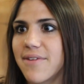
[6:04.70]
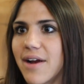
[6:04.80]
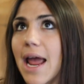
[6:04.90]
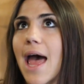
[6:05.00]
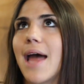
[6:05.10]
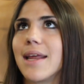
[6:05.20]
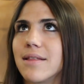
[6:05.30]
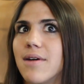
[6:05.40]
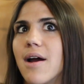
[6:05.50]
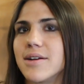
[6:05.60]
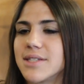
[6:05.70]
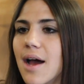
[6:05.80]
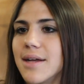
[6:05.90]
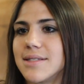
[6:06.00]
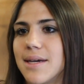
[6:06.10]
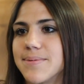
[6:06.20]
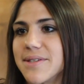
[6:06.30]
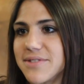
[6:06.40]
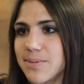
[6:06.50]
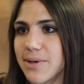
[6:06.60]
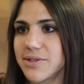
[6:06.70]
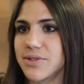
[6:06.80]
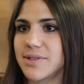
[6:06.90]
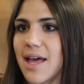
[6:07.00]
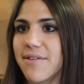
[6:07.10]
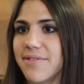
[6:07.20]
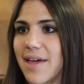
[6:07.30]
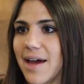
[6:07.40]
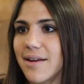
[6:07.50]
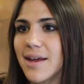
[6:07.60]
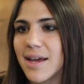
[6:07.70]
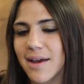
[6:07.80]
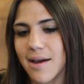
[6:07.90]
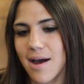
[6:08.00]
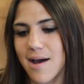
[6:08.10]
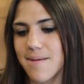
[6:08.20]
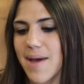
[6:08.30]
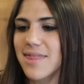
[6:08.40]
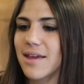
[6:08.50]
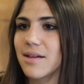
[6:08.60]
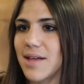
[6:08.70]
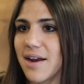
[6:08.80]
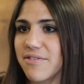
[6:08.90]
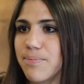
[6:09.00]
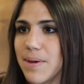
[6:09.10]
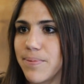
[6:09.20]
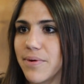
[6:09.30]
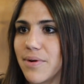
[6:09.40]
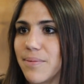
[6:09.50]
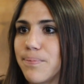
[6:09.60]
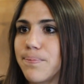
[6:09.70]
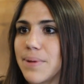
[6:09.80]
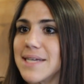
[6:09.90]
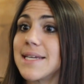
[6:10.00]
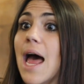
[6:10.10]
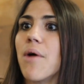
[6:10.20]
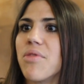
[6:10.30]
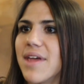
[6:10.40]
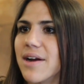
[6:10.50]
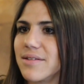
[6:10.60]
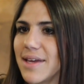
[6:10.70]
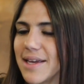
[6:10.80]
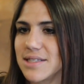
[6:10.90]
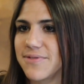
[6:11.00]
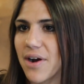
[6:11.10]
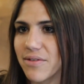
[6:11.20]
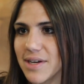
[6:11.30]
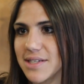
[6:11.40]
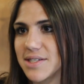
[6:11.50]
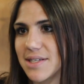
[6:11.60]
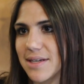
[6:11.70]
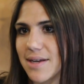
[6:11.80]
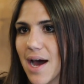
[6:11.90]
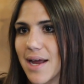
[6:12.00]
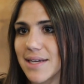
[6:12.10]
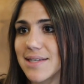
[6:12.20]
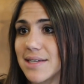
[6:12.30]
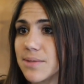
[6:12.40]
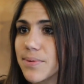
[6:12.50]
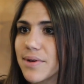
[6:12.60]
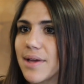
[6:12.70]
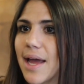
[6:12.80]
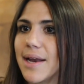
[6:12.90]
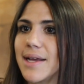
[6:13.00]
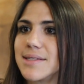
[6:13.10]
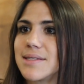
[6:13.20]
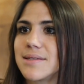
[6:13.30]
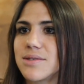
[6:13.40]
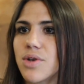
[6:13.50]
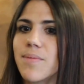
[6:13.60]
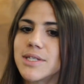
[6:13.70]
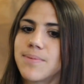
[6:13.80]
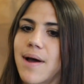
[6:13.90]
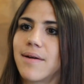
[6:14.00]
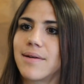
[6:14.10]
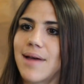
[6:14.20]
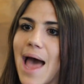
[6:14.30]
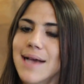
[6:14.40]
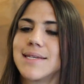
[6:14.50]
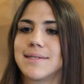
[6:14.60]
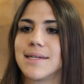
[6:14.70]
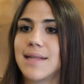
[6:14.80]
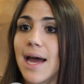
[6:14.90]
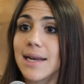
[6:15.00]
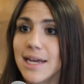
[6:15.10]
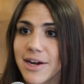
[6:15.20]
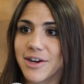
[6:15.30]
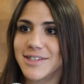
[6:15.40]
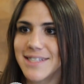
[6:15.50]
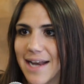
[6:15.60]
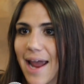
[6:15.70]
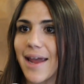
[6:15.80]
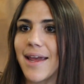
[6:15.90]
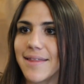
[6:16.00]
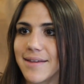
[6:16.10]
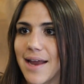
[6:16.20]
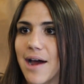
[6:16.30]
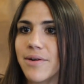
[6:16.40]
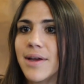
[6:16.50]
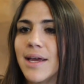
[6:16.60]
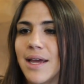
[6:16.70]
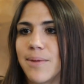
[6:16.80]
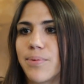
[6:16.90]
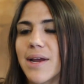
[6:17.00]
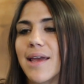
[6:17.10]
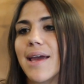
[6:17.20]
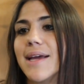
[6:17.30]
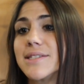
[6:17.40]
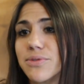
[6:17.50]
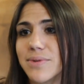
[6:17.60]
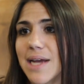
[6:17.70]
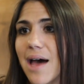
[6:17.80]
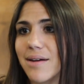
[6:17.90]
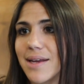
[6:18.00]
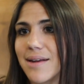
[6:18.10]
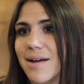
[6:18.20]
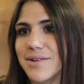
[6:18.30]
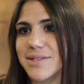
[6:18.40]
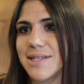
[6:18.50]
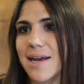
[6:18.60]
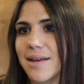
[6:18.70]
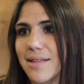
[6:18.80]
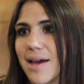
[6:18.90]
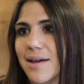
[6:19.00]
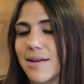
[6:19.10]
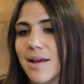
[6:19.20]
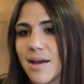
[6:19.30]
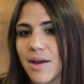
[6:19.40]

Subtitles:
very heady, large concepts of spiritual life that I think a lot of people place it out there like it's far-reached and not accessible. And it's so much about accessing that here, today, in the now, and bringing it into reality and understanding that